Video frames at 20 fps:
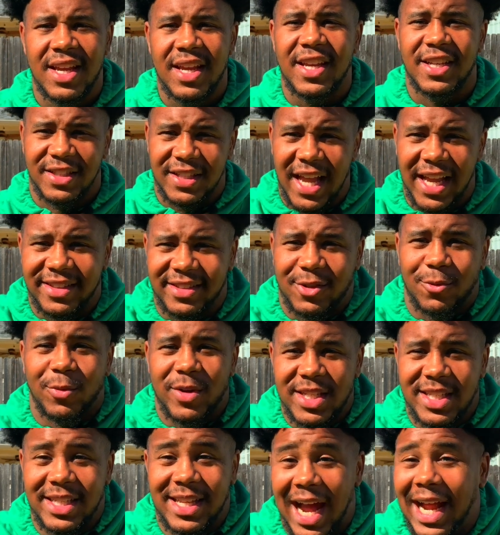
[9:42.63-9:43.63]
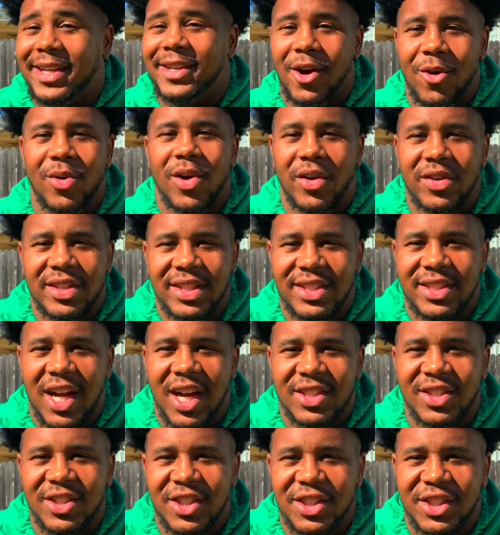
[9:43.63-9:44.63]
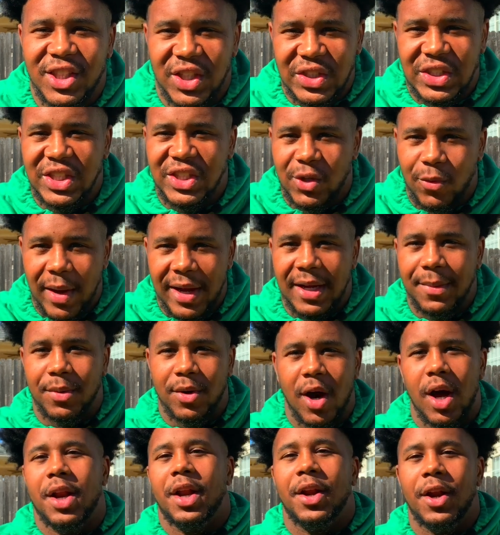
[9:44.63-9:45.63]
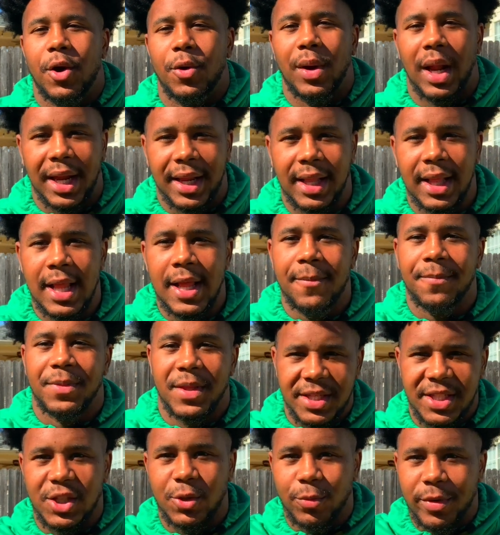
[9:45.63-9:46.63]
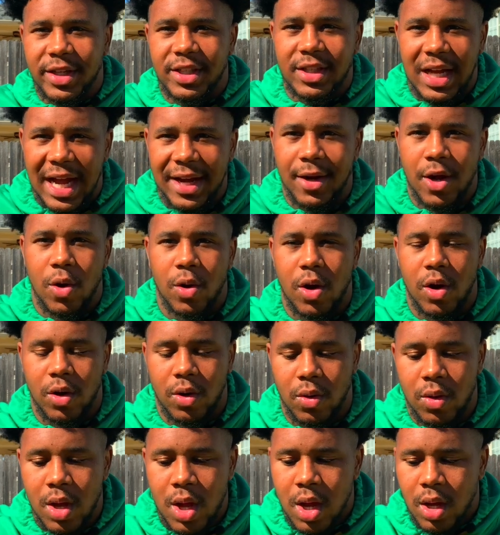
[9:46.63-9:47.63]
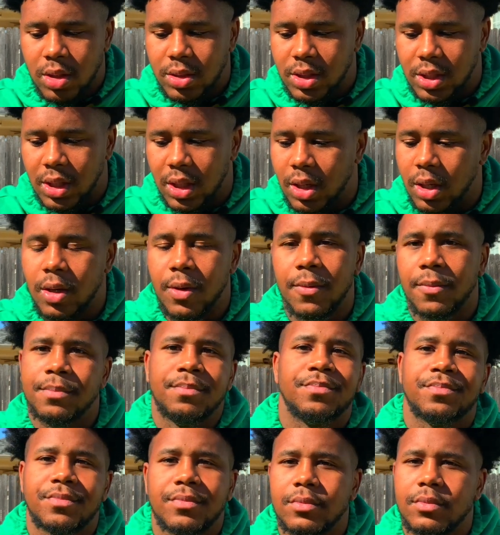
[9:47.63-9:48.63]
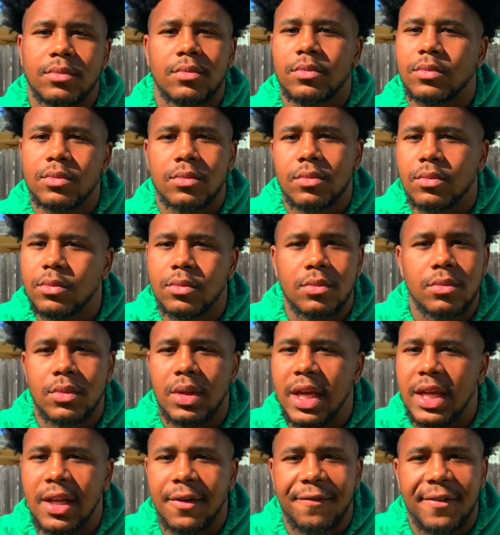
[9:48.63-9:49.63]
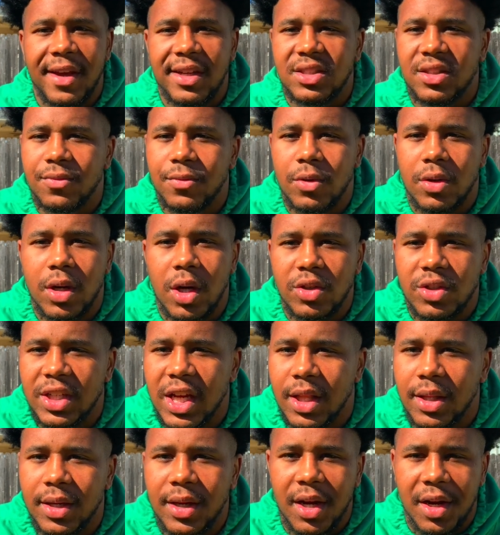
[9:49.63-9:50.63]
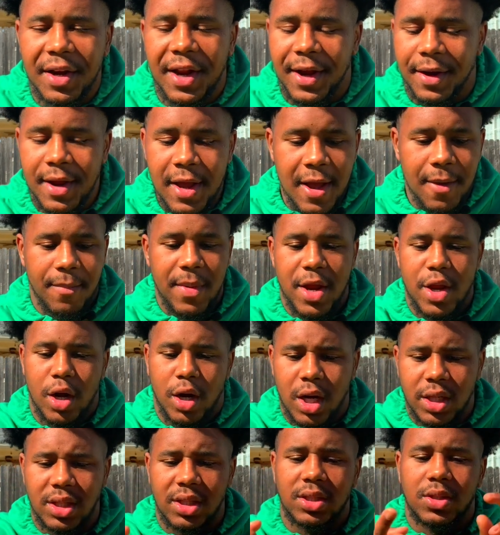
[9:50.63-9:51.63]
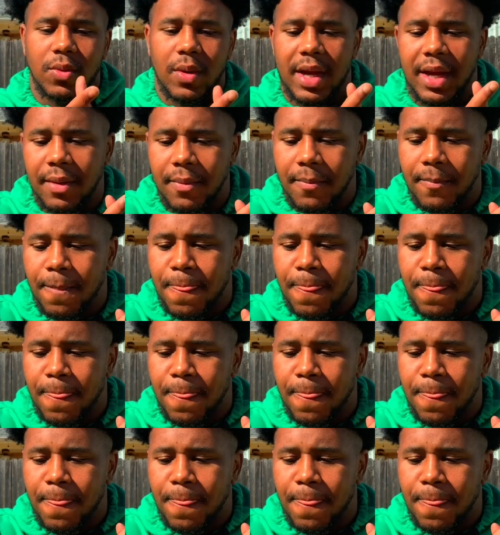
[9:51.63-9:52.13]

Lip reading: That's the reason I don't go to these concerts. It's just a wake-up call to know, like, this is the reason I don't go to any festival, Coachella, none of that. Man, you're going to sweat.